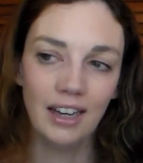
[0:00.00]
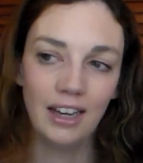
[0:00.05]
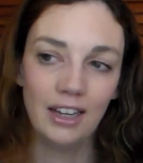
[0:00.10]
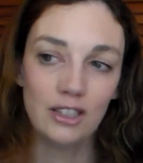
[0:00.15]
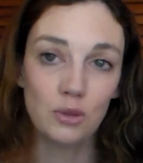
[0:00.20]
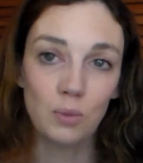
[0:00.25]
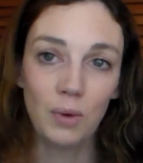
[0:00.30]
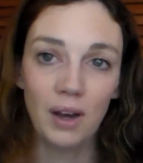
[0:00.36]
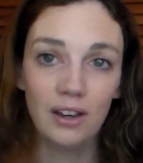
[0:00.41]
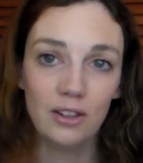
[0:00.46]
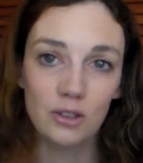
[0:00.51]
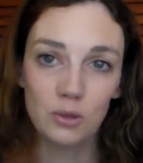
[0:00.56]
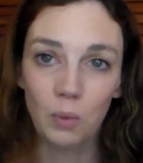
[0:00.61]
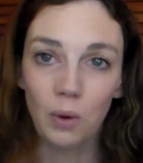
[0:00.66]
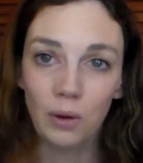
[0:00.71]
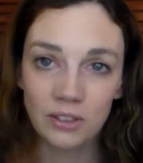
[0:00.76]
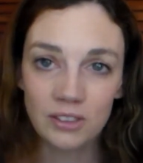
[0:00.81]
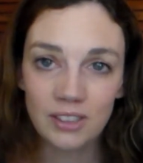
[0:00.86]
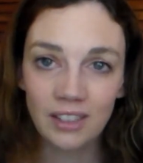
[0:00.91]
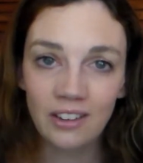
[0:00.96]
as well as
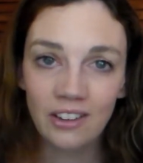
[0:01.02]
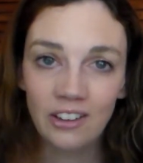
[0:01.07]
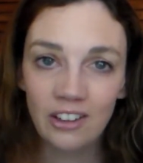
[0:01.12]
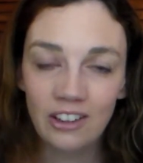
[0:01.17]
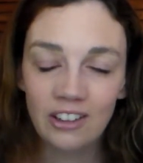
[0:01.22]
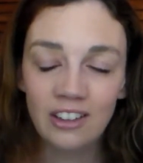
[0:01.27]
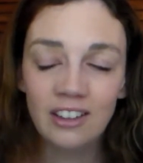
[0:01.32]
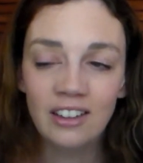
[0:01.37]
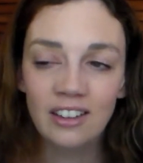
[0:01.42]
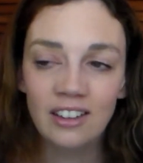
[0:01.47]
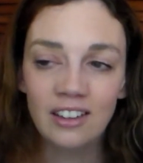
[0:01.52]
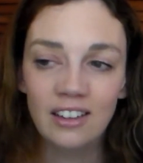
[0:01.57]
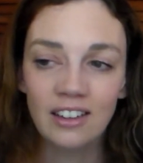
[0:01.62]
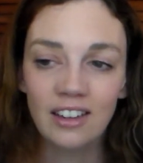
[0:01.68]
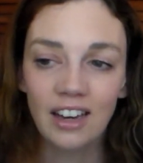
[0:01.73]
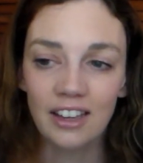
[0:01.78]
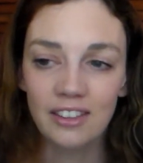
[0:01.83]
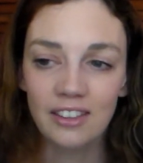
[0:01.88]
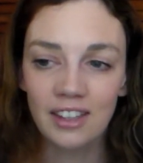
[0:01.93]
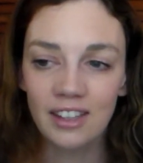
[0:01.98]
wanting her,
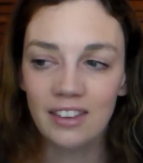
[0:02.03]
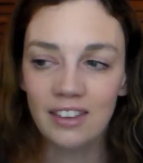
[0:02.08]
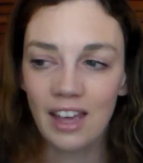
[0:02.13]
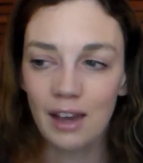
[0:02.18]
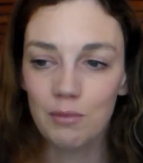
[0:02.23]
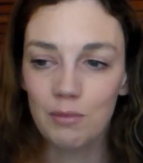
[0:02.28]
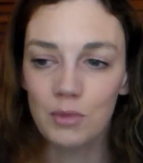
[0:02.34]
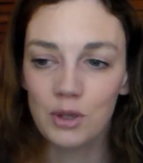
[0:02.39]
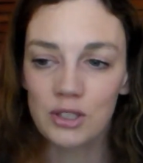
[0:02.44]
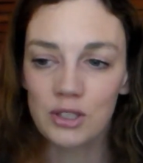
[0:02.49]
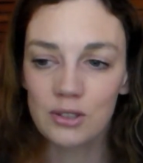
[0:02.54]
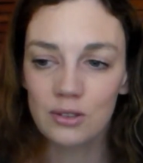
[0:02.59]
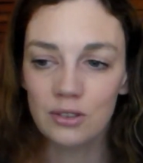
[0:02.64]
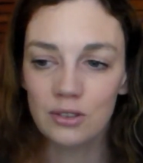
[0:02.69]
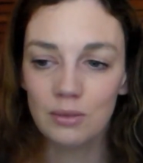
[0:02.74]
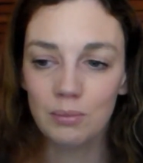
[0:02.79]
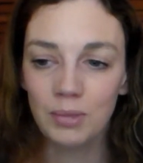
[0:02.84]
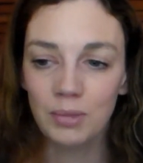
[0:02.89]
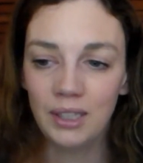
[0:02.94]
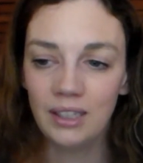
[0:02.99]
I think that
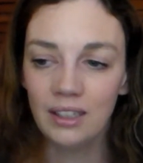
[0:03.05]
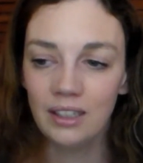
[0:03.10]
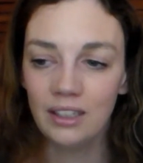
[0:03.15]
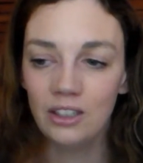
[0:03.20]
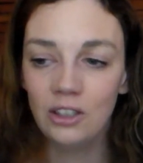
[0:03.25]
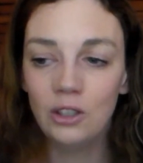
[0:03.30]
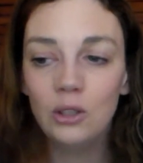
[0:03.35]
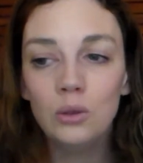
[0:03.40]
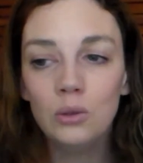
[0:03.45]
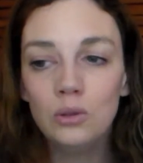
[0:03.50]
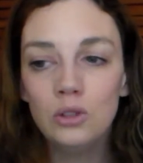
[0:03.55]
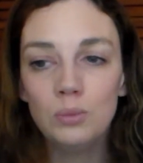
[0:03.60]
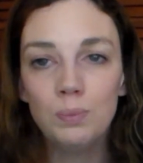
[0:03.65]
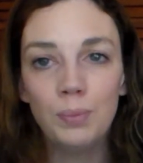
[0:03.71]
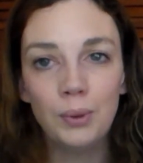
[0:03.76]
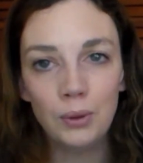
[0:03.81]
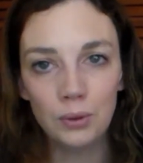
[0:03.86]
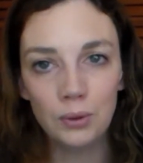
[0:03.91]
must be a huge